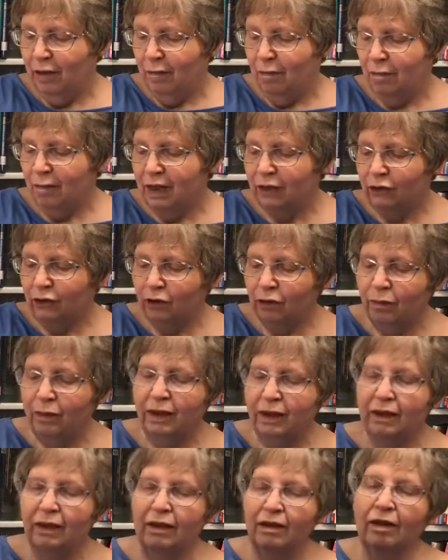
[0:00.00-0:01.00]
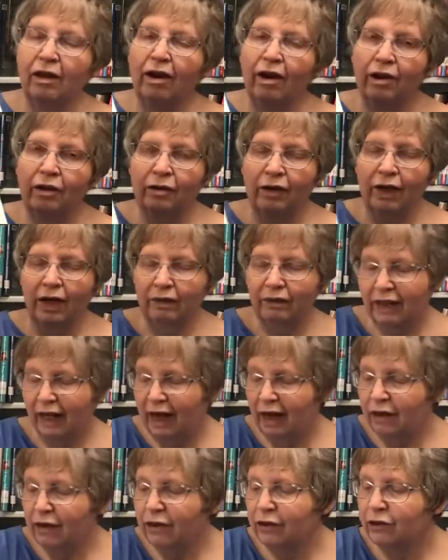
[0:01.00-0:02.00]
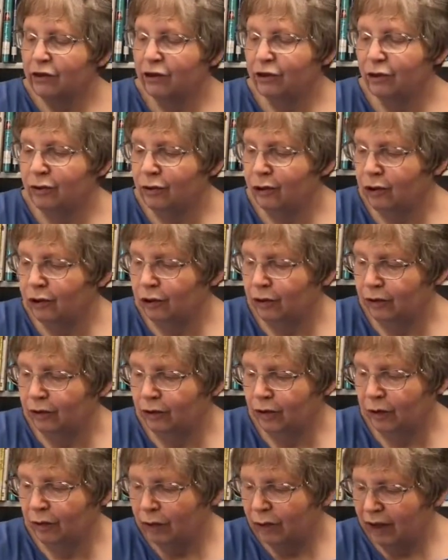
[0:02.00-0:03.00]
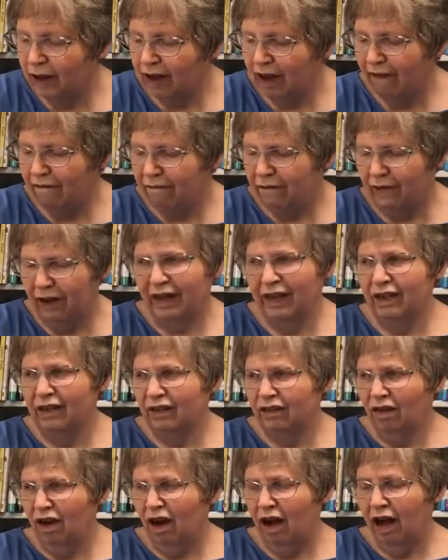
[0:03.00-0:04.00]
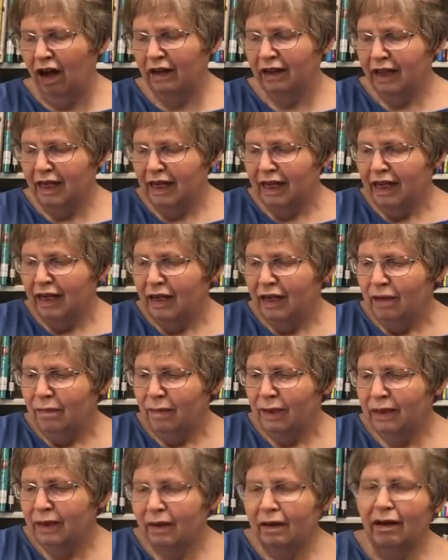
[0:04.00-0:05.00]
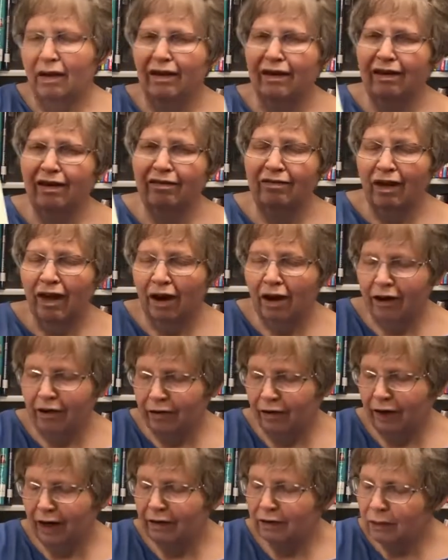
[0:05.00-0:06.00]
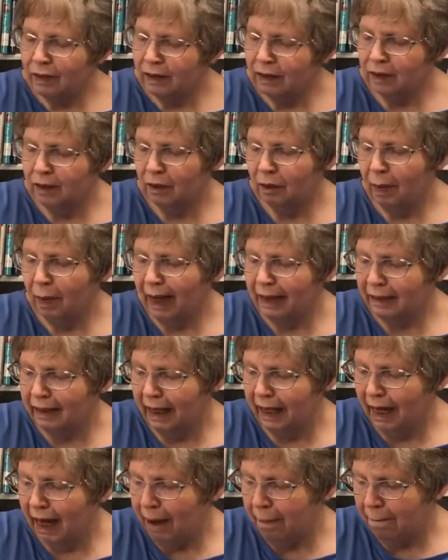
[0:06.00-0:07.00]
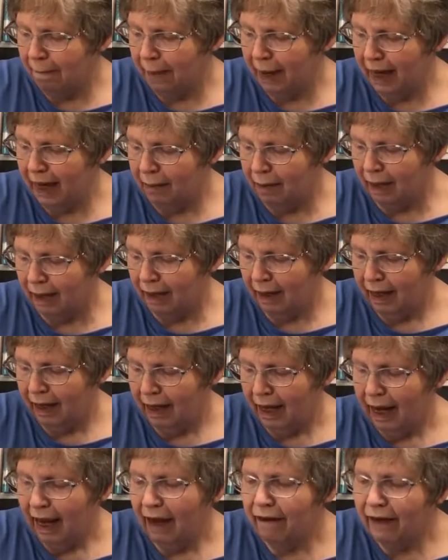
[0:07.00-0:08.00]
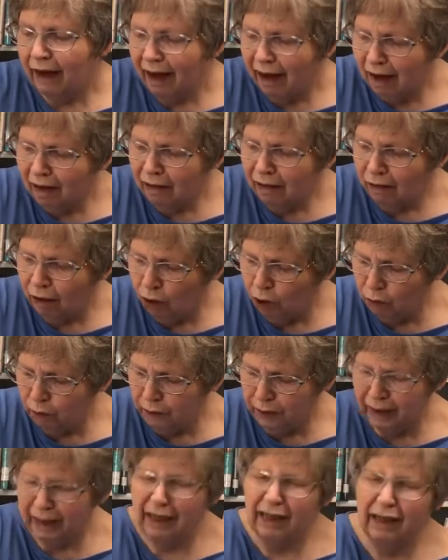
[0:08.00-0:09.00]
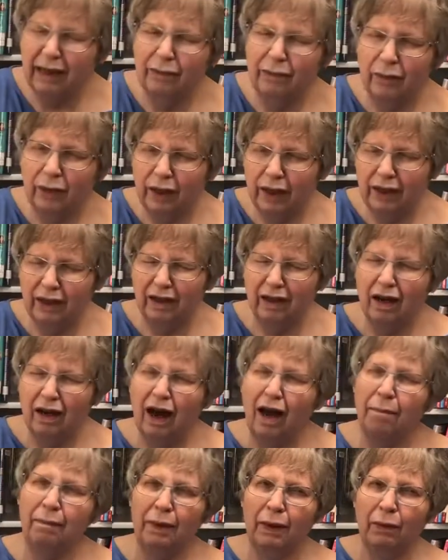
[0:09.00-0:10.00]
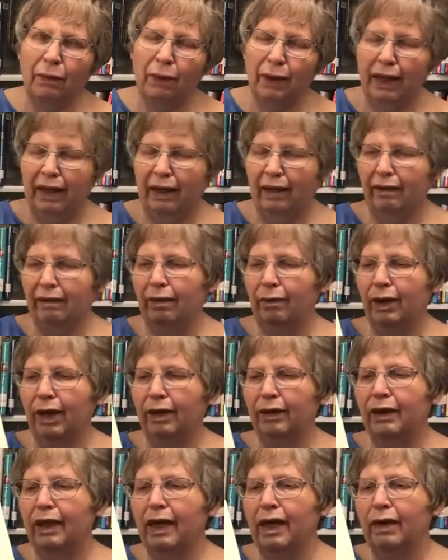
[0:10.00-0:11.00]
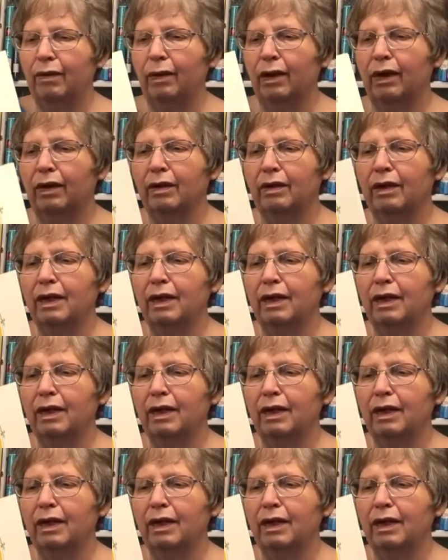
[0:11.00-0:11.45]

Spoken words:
Mr. and Mrs. Hargraves and their 2 children were not very strong. Mrs. Hargraves was expecting a baby, and they all hoped that it would not be weak the way they were.